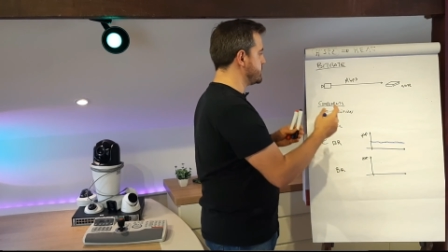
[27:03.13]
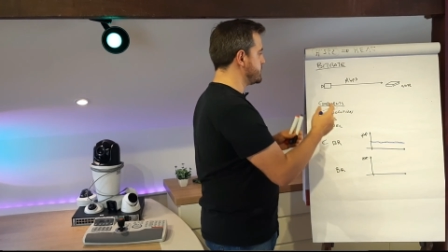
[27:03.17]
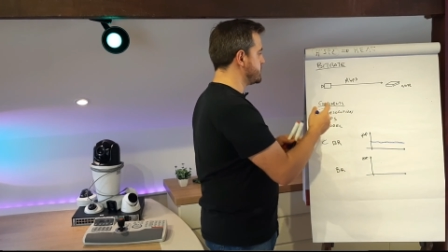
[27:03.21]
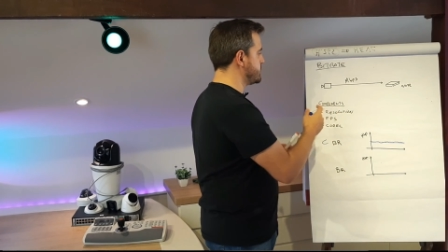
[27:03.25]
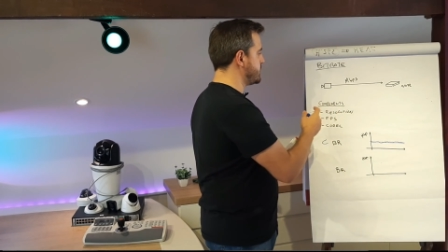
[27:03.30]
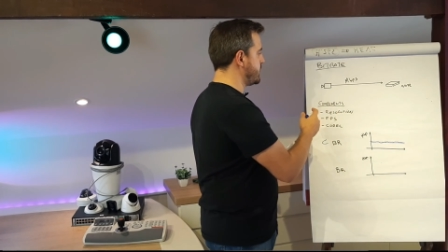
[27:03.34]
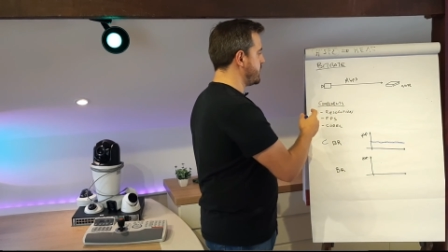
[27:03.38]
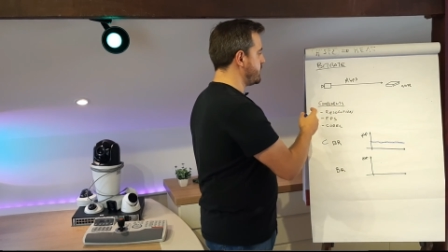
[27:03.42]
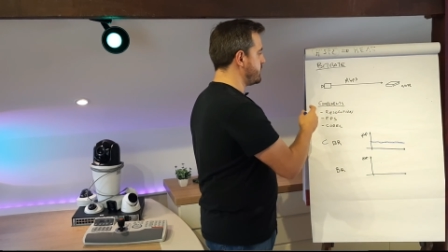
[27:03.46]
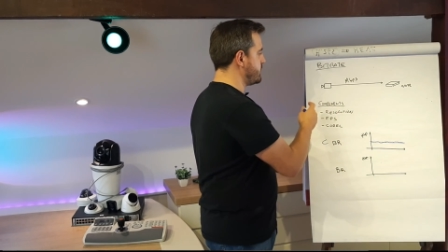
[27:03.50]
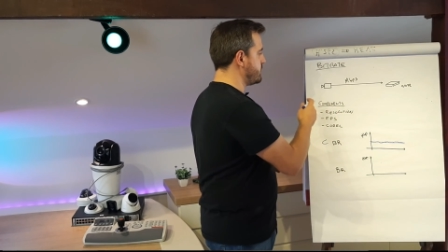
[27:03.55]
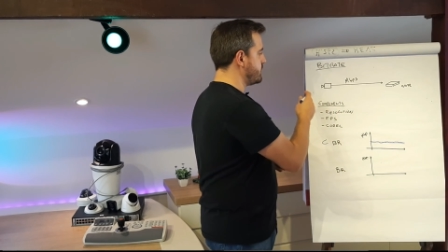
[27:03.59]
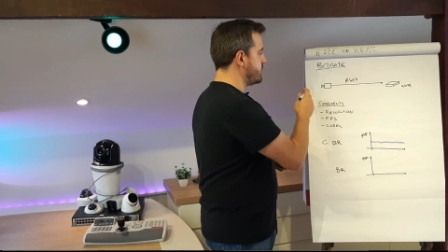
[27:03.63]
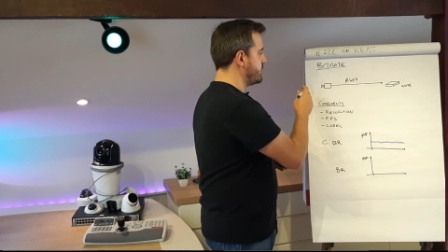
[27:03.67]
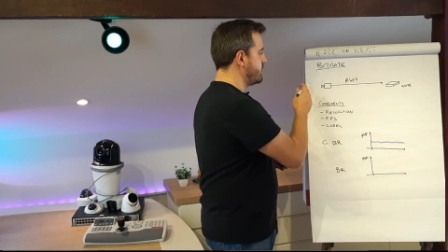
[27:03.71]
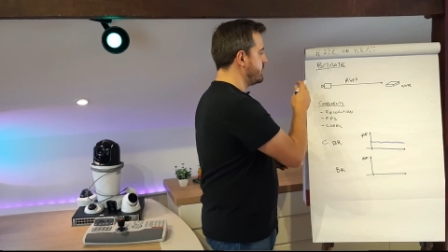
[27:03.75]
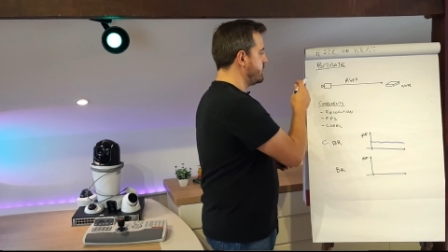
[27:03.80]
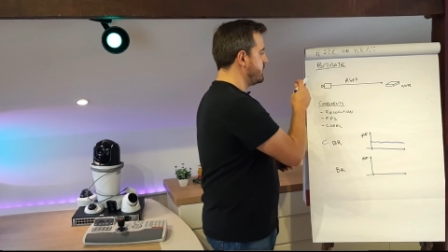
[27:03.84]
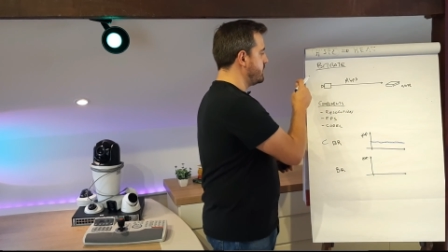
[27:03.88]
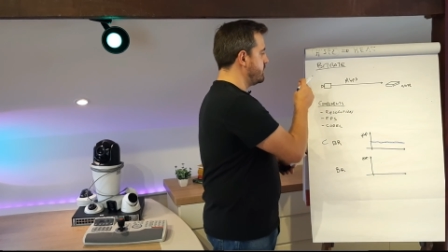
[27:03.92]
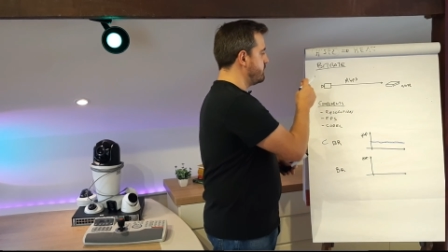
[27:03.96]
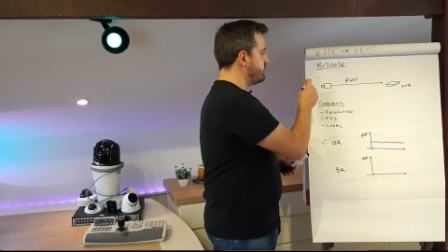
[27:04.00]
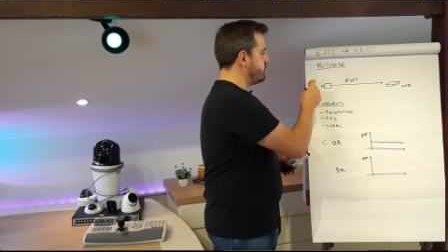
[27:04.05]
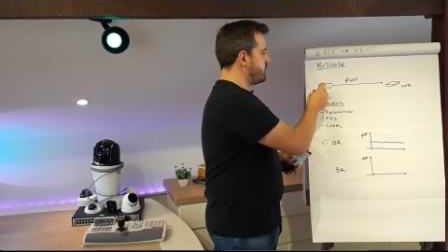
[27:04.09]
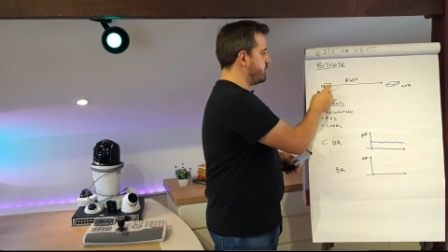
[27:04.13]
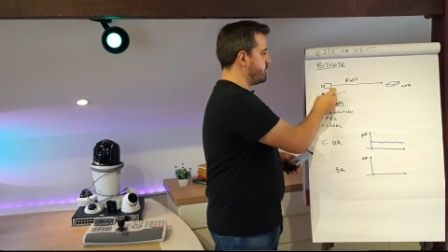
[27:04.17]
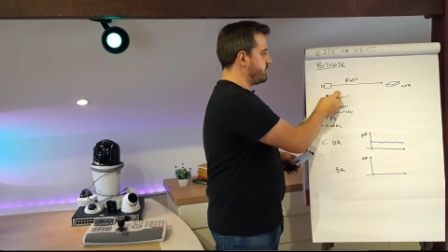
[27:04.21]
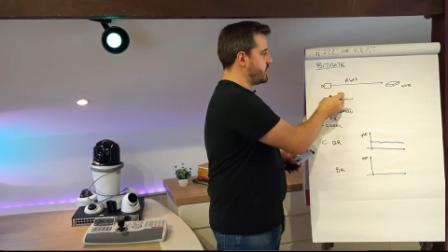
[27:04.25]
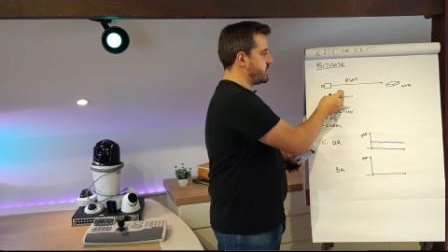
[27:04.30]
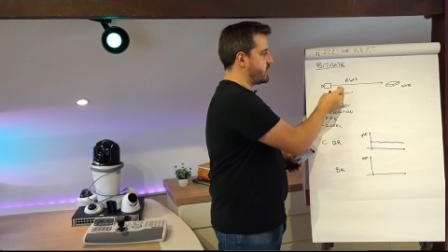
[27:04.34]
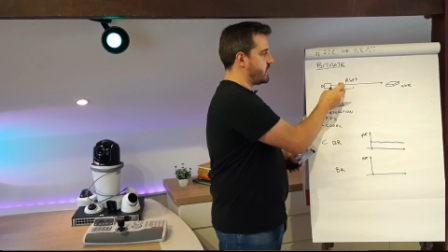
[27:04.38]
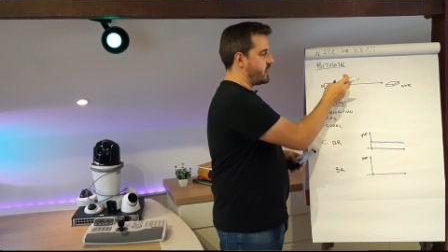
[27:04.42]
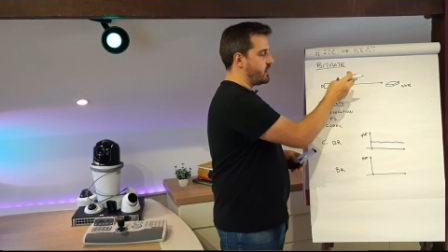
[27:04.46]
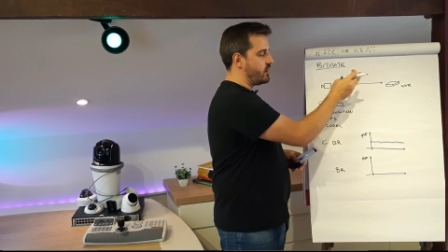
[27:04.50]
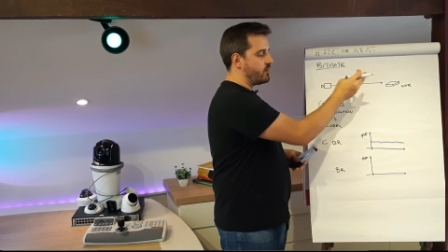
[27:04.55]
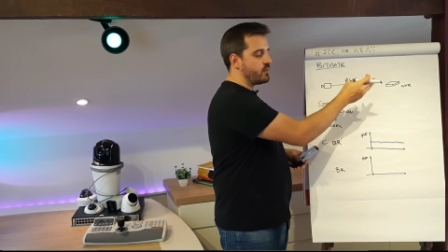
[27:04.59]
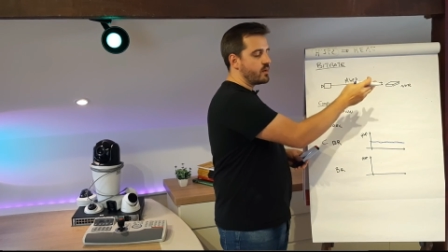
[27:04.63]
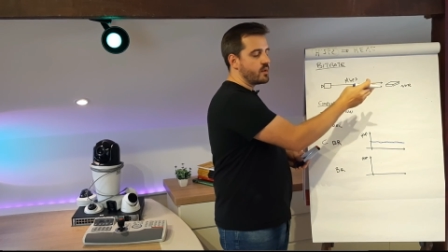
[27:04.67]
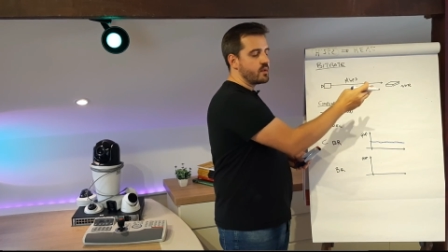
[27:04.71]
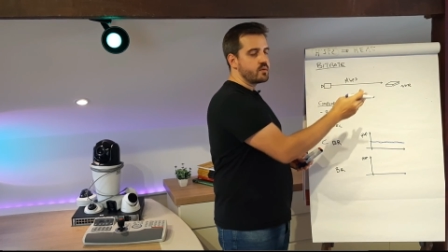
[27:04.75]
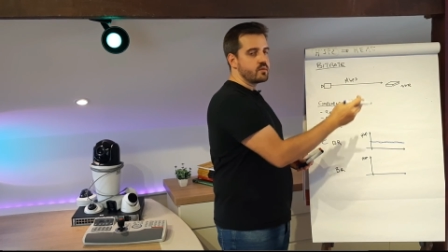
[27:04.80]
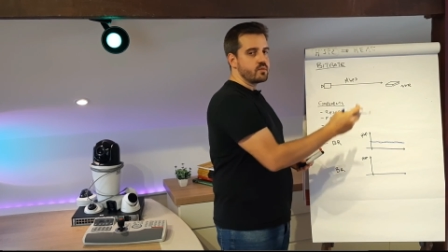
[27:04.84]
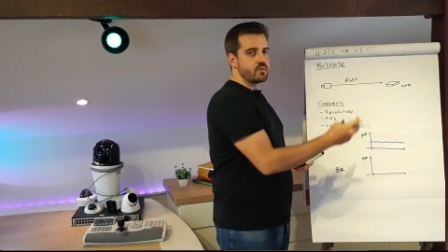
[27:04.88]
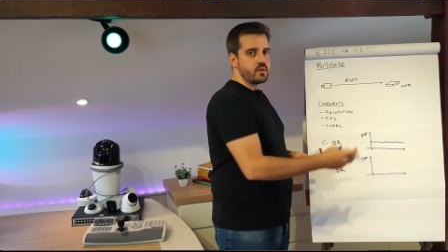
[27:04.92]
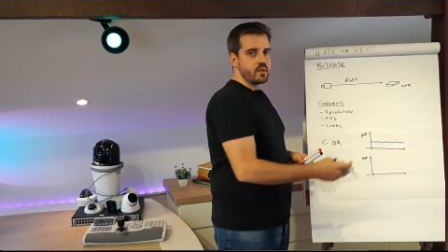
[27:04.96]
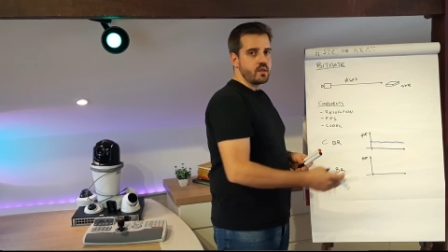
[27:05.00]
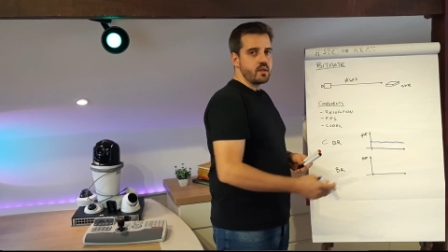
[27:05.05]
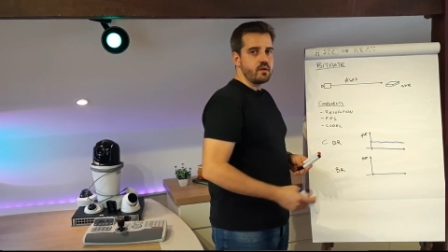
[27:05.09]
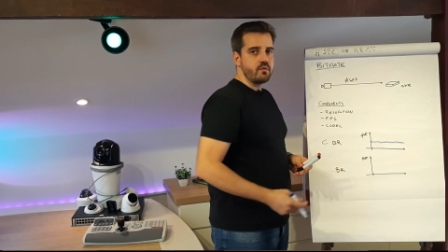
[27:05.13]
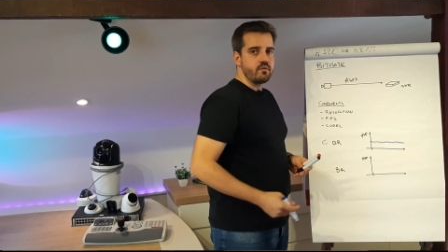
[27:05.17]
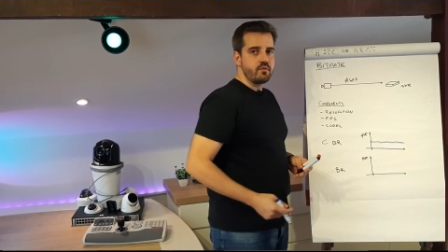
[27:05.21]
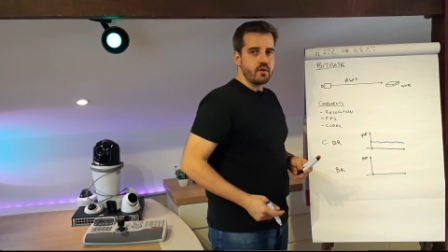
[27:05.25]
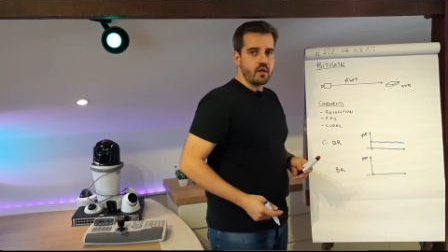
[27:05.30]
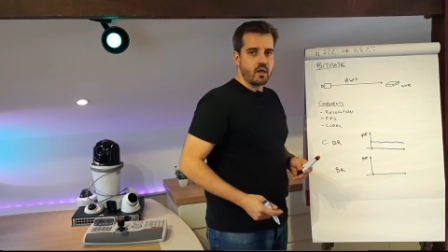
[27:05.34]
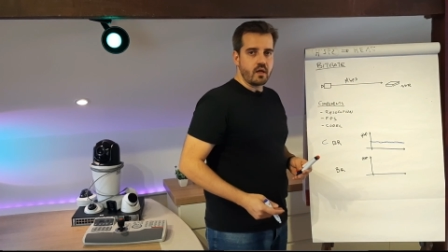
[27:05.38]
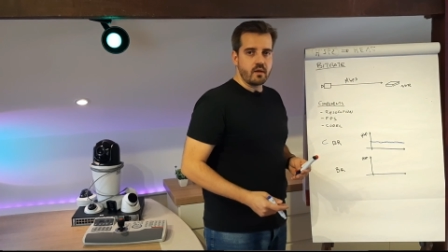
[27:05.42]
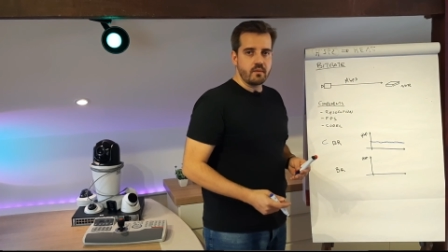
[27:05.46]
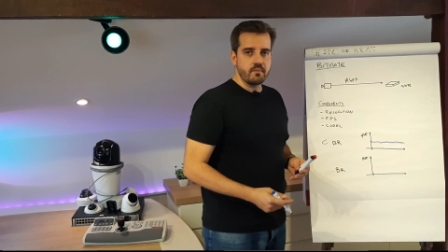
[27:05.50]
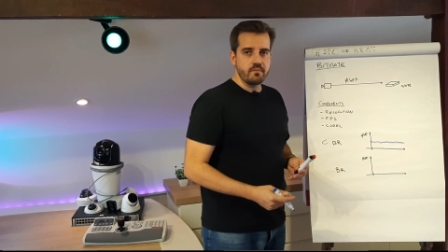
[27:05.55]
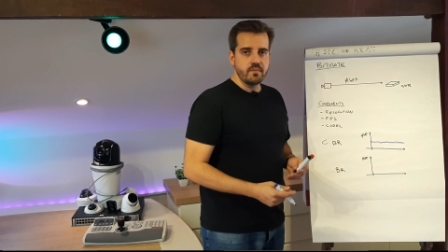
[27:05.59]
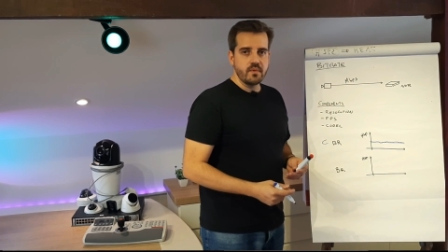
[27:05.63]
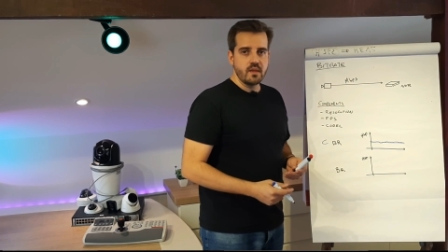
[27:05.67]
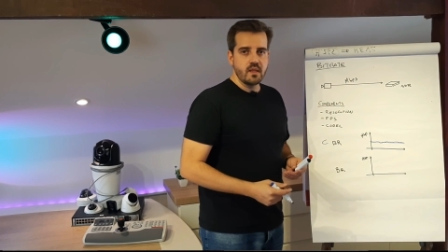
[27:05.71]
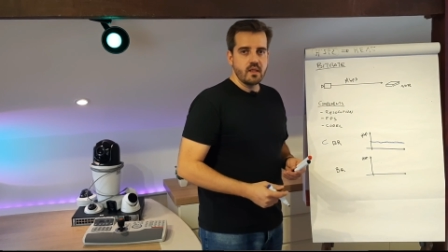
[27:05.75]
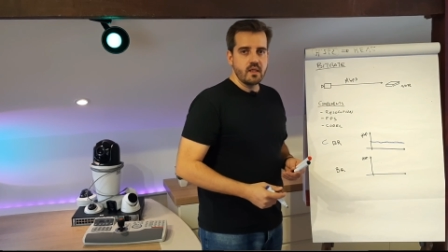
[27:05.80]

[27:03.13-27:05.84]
sent from the camera to the NVR,